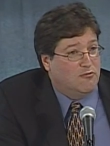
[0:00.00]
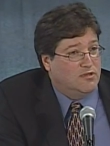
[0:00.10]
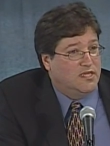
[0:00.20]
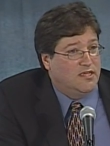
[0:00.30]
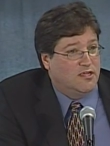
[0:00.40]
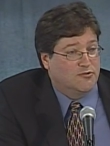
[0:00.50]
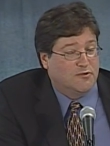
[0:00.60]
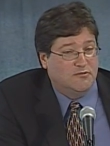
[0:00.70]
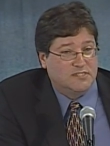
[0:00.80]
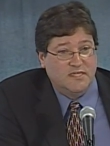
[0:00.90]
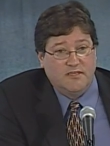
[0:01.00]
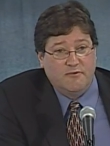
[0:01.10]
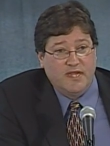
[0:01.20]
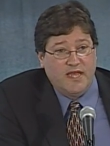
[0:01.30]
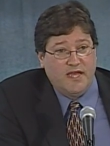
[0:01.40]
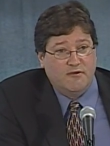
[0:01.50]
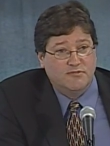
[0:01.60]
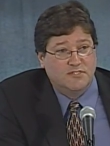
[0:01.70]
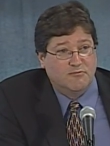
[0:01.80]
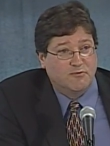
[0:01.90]
only controls the Illinois
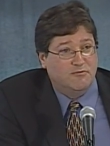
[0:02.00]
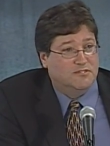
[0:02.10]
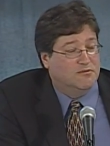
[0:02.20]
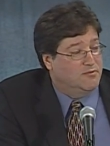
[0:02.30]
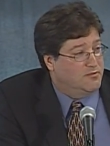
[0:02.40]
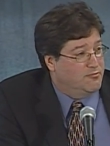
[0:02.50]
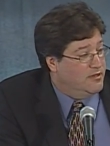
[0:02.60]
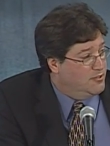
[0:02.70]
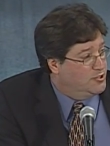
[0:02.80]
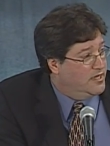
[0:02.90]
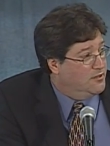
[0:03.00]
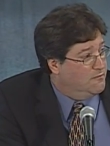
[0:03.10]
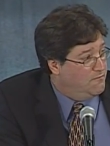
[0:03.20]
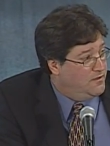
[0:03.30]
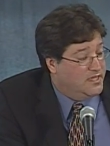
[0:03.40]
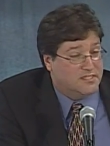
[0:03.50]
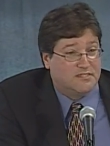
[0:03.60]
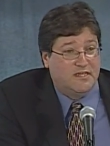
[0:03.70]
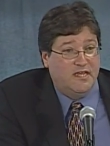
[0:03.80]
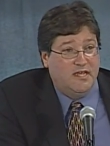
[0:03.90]
House and rules it with a pretty much an iron fist,
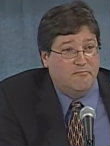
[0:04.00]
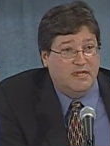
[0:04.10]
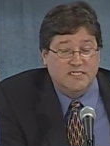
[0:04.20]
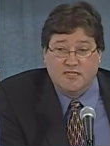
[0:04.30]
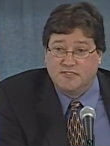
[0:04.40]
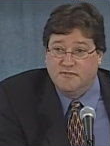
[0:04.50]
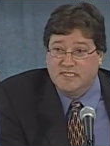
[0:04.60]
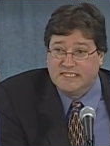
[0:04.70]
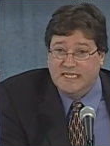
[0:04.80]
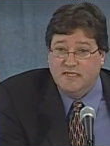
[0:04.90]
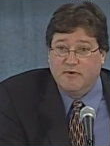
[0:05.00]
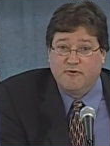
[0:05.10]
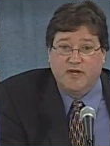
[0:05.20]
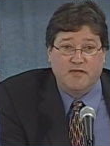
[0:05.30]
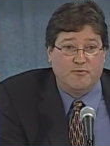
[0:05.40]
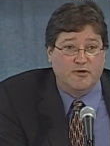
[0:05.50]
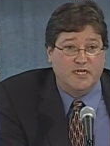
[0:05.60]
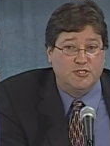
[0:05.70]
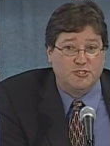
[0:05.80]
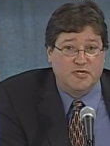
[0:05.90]
but he's also the state Democratic
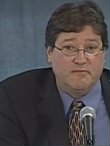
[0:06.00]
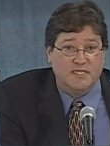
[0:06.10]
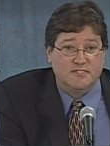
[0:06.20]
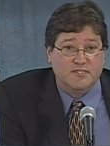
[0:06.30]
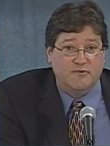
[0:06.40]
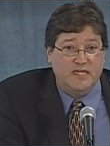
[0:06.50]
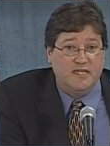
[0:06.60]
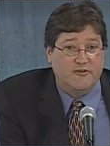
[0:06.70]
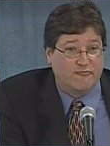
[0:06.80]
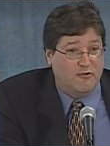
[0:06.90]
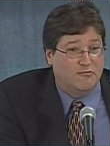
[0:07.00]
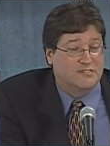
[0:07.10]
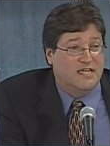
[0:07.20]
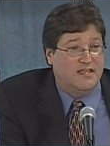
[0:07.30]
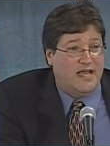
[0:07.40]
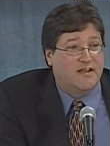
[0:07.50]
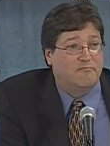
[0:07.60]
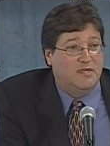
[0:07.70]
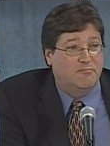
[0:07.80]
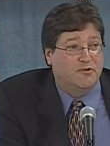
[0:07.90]
Party chairman. So he controls a lot of
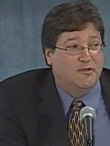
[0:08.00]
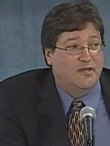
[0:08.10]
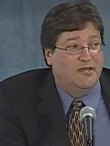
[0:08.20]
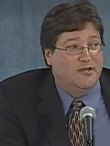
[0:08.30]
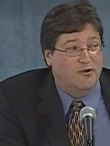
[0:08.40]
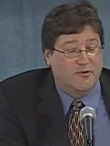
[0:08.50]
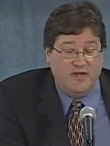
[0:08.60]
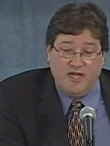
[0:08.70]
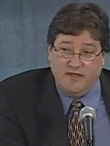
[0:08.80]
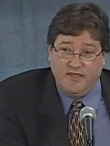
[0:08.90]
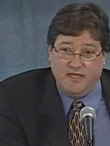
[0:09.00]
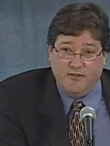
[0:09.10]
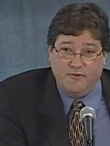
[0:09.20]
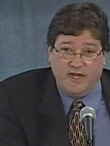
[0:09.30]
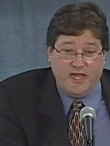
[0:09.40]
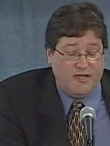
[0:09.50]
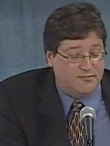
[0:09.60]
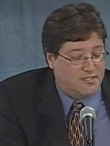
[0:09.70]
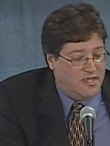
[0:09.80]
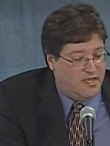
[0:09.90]
people who are not in the Illinois House.